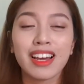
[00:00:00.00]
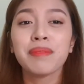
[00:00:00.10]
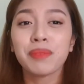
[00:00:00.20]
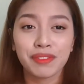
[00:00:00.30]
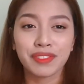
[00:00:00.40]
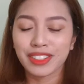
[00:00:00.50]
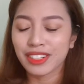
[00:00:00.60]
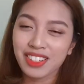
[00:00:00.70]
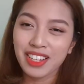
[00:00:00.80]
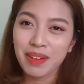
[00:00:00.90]
more
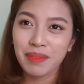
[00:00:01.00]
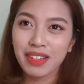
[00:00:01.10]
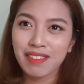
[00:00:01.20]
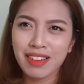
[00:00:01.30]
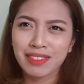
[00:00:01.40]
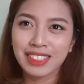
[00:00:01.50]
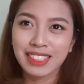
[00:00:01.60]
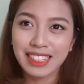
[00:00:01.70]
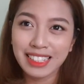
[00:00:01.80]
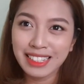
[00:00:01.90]
fun. I can't believe that
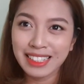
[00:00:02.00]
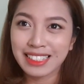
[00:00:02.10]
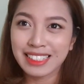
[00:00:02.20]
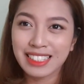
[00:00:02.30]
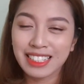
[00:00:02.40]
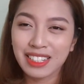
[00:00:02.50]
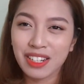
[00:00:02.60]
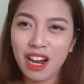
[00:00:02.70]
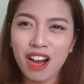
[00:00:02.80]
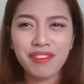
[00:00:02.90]
was it.
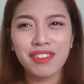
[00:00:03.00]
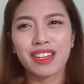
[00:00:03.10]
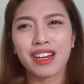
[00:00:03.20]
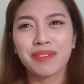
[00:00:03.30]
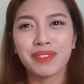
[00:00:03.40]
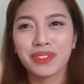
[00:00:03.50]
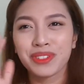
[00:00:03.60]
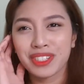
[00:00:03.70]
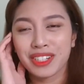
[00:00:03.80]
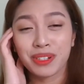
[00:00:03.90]
After that, we all
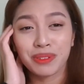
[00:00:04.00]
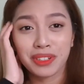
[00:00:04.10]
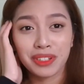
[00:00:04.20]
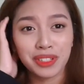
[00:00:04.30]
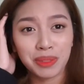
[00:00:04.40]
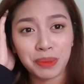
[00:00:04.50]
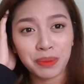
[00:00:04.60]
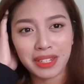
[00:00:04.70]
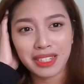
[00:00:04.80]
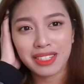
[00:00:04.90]
just kind of went our separate
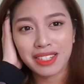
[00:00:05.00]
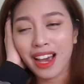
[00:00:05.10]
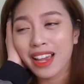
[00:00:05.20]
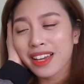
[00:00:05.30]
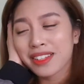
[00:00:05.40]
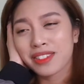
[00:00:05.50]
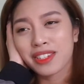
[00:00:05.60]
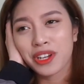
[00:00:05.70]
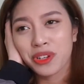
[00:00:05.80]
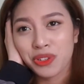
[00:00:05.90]
ways. I had to
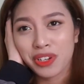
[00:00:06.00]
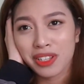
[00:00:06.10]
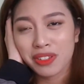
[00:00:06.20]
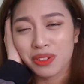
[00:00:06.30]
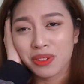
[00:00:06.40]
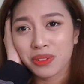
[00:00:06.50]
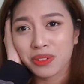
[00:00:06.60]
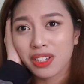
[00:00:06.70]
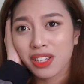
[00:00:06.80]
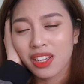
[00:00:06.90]
take train,
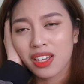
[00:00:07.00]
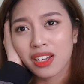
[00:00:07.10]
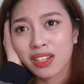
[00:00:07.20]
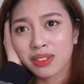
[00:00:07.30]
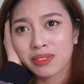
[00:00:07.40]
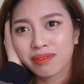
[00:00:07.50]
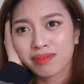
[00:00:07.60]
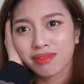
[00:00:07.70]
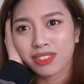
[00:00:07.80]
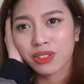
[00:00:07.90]
so
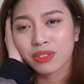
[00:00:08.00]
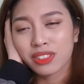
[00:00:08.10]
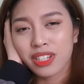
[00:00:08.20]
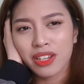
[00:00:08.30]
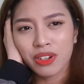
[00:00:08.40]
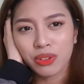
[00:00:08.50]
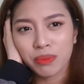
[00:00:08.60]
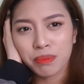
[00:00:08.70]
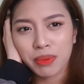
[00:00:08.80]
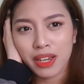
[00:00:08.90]
you know, saying
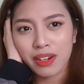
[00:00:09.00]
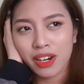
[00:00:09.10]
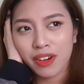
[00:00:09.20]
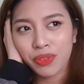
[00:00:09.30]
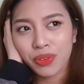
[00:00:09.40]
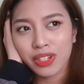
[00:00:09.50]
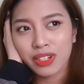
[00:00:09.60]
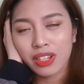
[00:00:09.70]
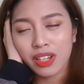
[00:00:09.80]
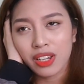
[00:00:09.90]
goodbye to everyone,